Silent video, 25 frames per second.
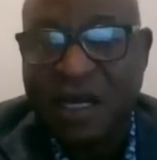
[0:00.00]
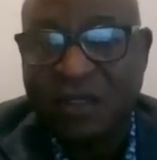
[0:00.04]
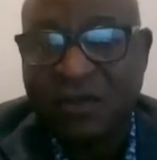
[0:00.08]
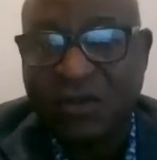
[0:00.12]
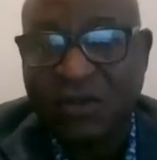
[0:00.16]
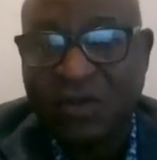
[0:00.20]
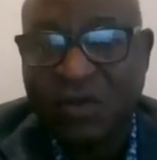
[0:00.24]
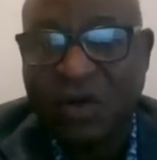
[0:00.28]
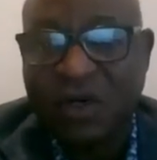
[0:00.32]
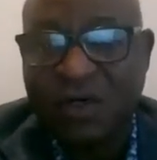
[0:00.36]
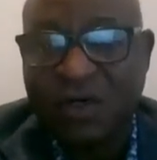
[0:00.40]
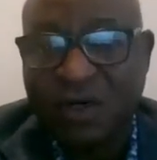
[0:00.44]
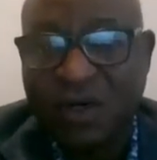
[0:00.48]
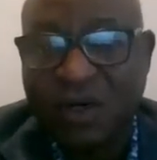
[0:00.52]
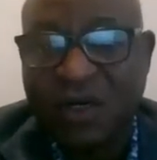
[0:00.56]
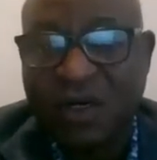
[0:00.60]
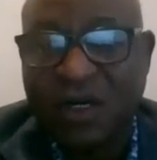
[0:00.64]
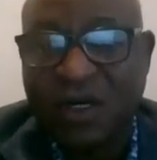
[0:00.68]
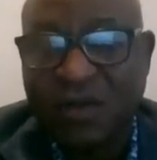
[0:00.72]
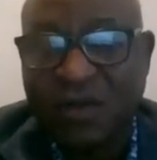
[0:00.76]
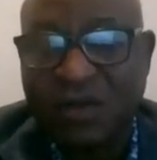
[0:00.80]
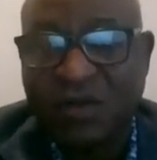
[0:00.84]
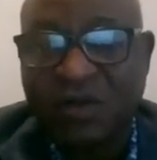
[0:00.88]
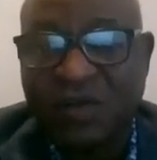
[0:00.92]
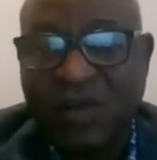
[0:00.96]
to conduct
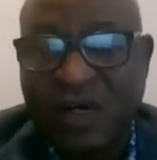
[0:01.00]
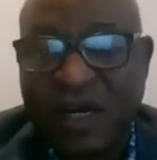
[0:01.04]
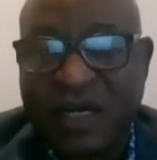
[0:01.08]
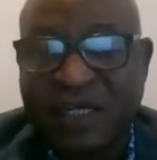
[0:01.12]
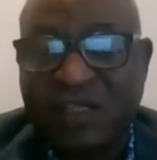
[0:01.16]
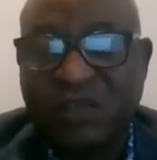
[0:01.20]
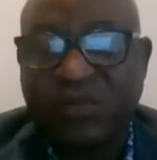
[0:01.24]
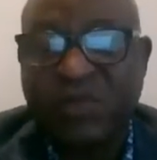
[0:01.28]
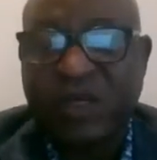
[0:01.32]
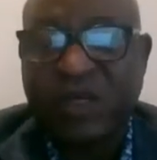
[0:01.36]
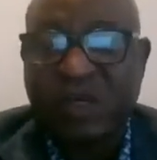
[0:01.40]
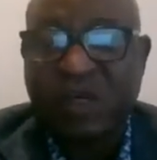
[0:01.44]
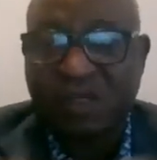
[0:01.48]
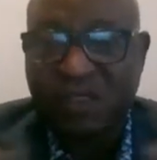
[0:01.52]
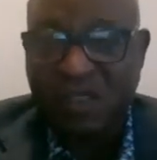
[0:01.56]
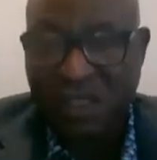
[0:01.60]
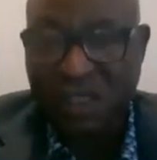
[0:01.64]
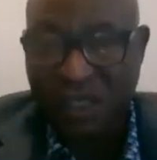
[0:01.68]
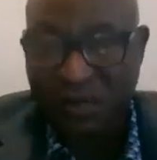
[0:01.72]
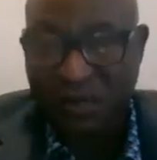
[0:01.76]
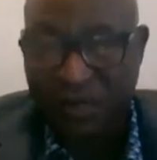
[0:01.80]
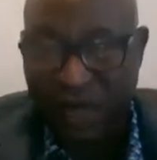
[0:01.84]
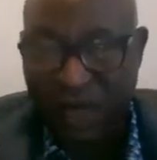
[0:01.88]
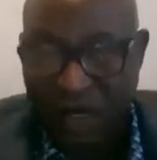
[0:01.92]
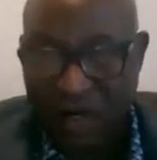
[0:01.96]
clinical trials because
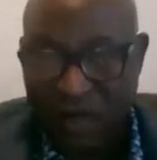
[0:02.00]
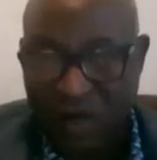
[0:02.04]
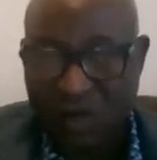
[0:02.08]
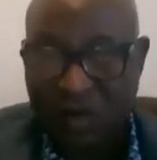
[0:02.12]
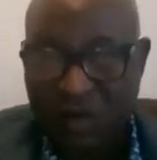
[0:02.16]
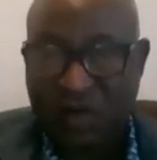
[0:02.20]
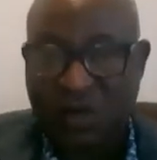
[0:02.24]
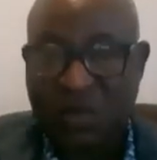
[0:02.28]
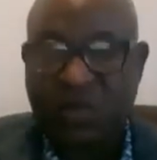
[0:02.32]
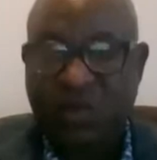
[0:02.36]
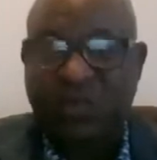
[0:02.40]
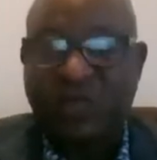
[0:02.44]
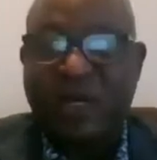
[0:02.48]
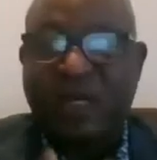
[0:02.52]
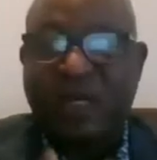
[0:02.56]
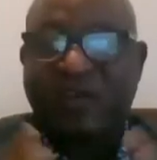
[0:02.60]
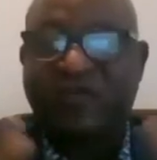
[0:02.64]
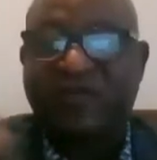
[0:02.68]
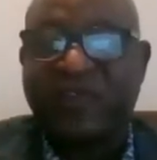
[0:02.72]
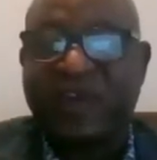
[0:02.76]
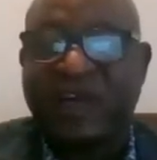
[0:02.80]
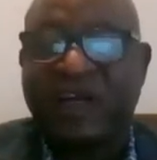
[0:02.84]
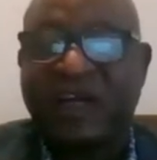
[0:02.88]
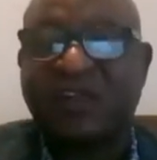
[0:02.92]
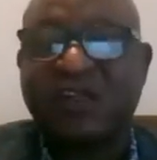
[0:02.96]
the
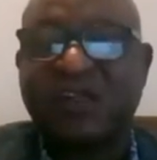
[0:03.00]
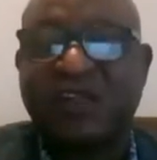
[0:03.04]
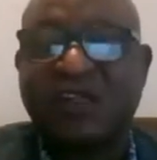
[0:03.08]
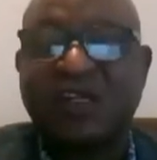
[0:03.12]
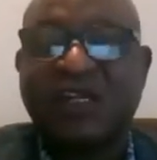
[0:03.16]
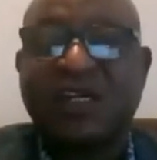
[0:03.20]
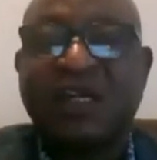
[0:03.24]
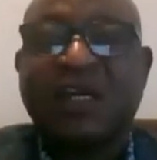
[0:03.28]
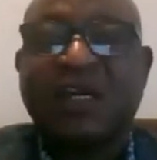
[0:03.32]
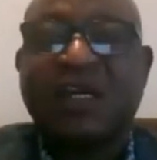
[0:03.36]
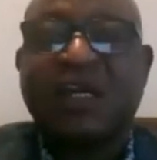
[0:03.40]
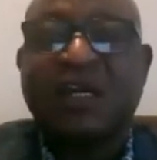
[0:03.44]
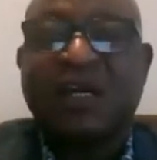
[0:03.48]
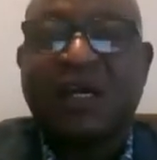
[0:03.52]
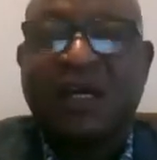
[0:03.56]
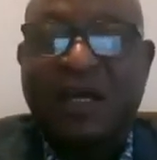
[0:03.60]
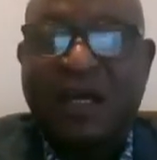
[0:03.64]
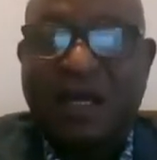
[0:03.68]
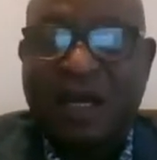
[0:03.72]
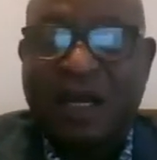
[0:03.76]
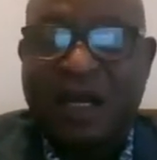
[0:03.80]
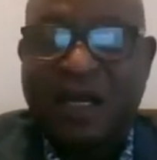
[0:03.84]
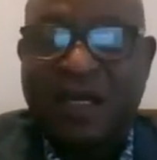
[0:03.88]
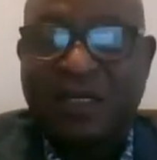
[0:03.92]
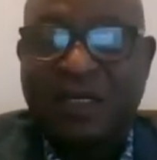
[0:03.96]
biomanufacturing
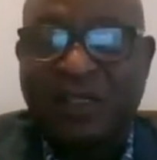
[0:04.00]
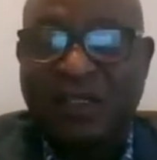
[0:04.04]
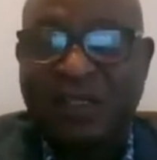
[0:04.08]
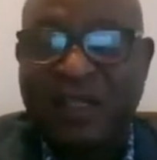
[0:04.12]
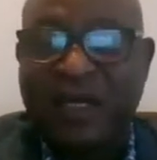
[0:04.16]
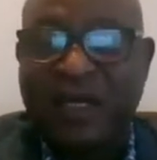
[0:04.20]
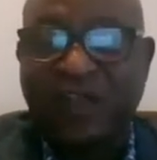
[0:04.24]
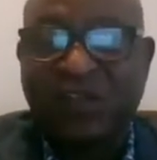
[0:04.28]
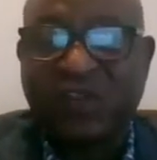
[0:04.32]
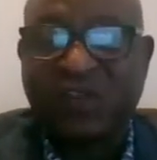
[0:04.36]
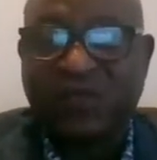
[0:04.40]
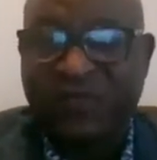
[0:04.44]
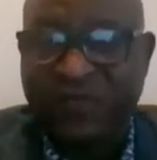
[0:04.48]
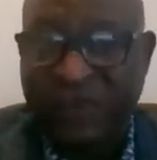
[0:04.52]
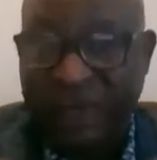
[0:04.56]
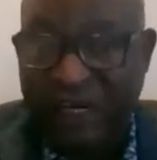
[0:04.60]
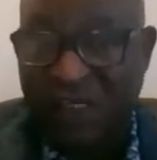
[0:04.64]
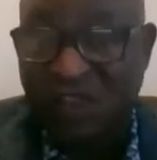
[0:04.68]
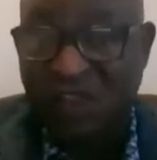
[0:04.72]
is now very